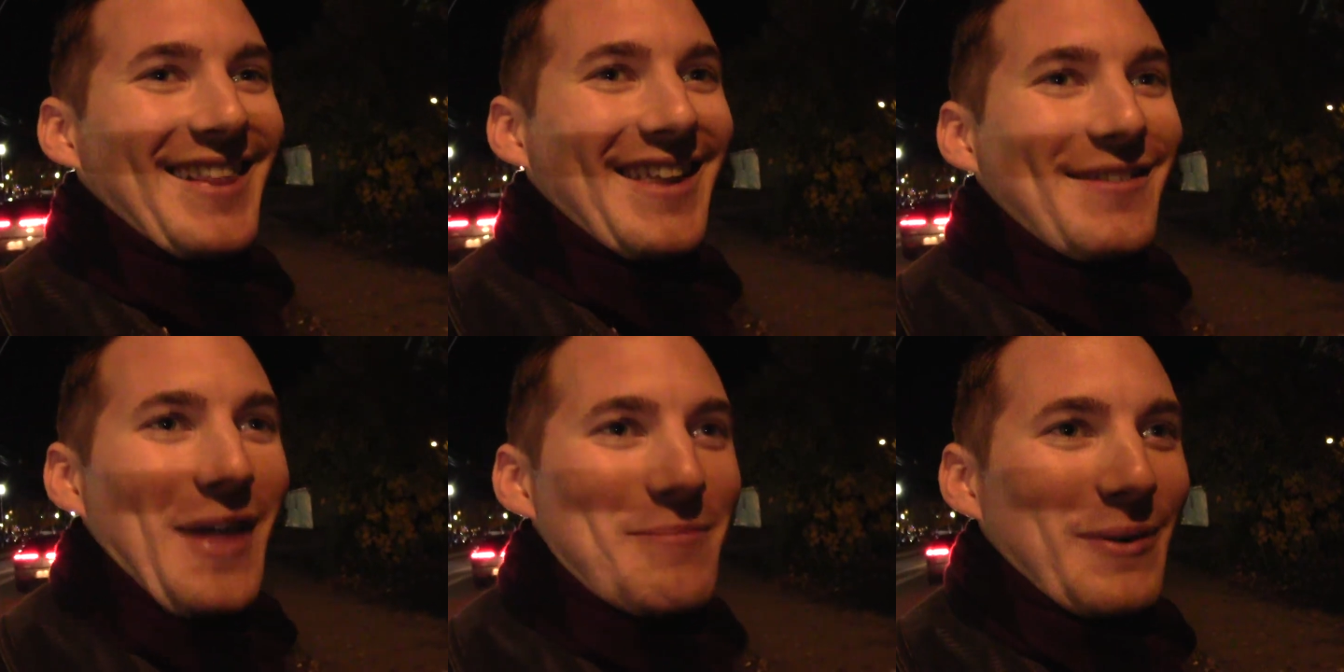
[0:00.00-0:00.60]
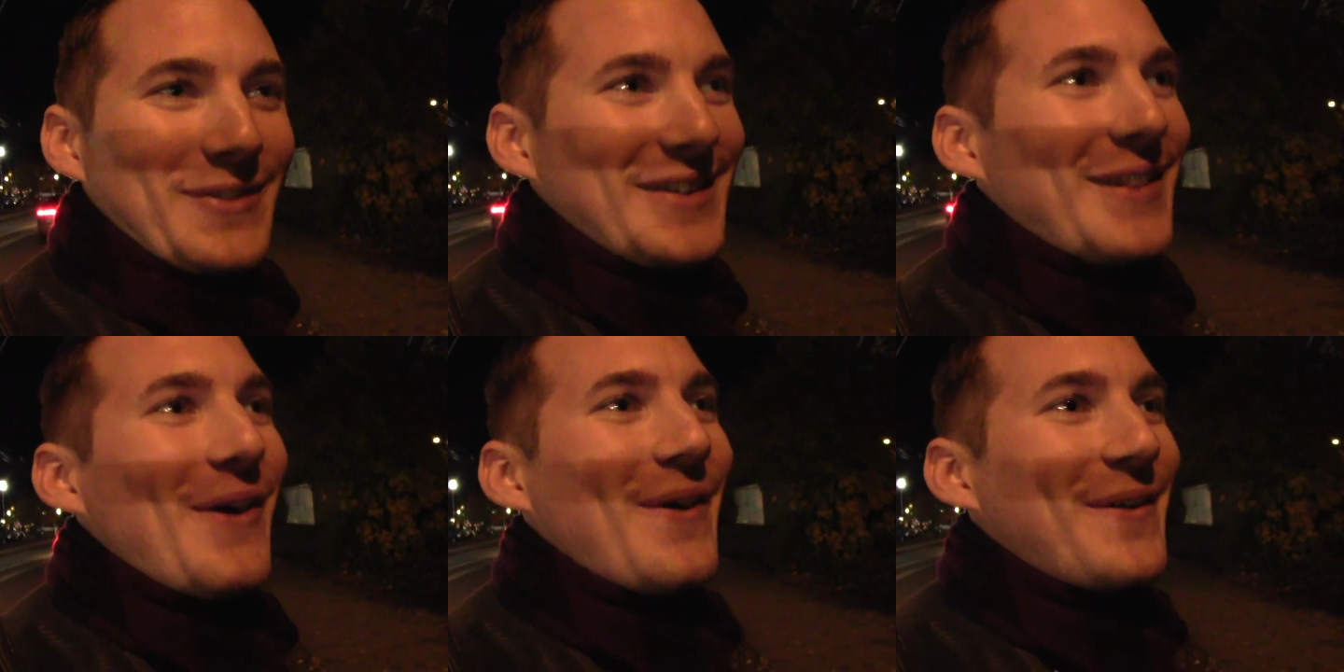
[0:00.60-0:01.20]
Leave that person
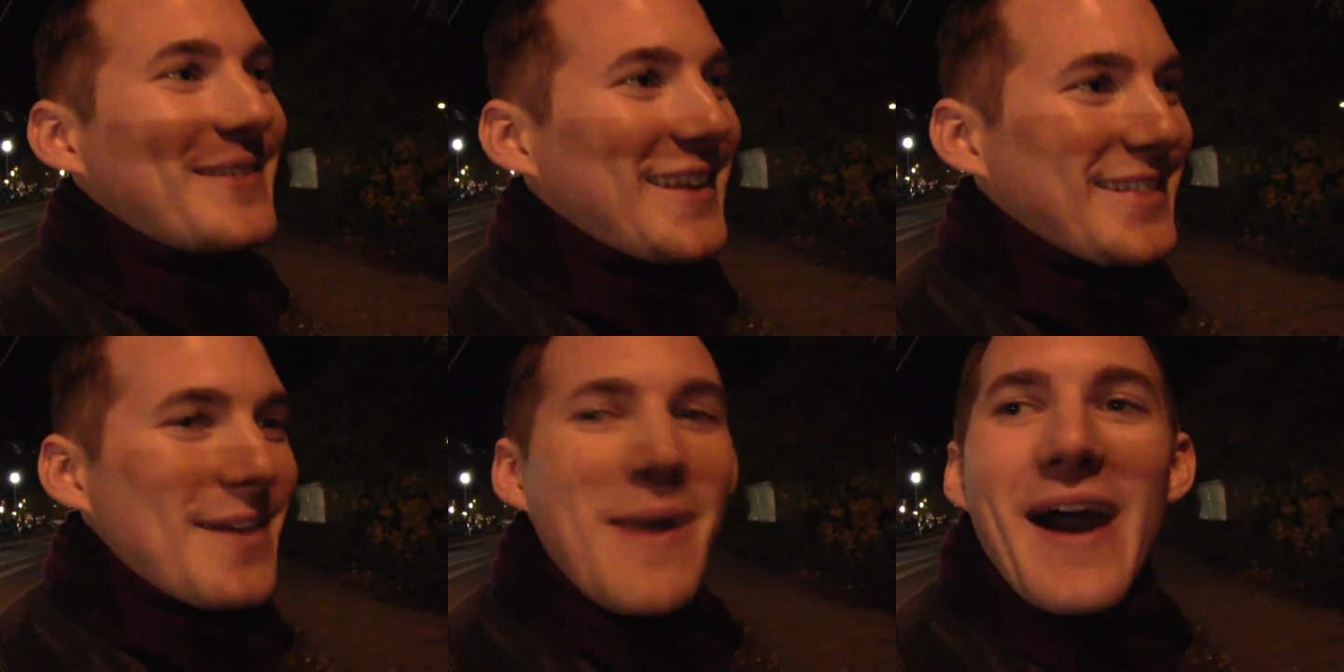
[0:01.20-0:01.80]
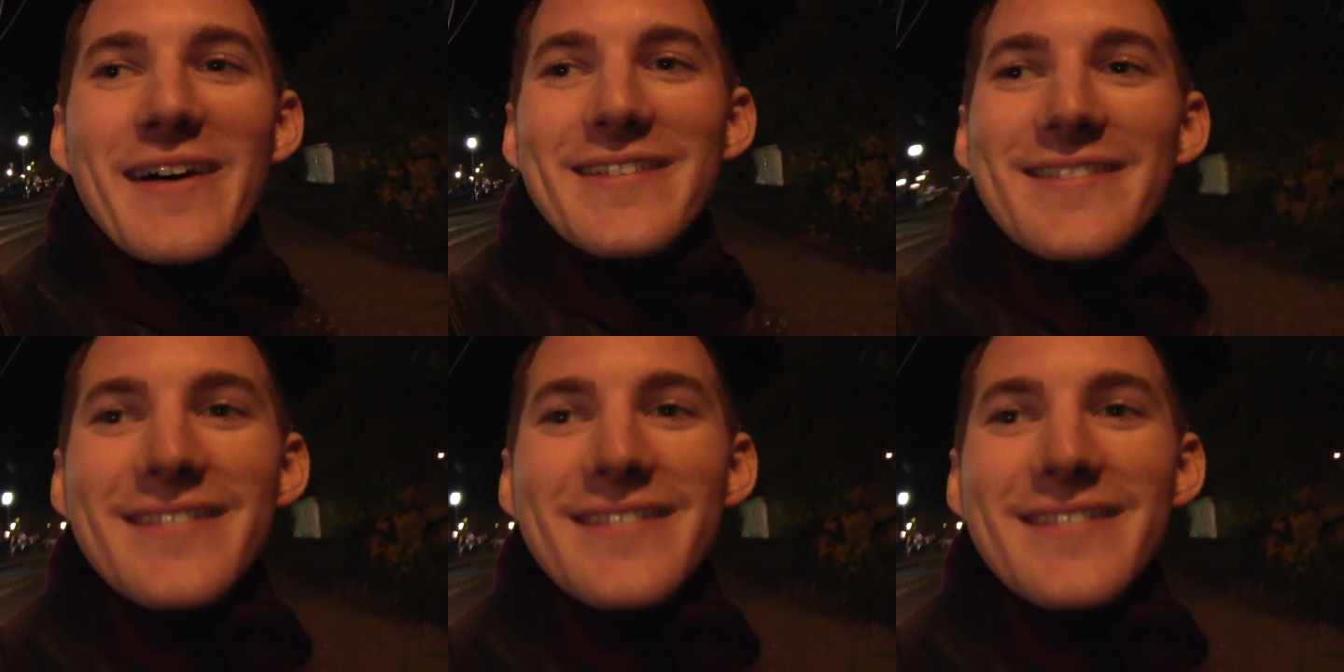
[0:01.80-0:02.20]
alone. Kick them out.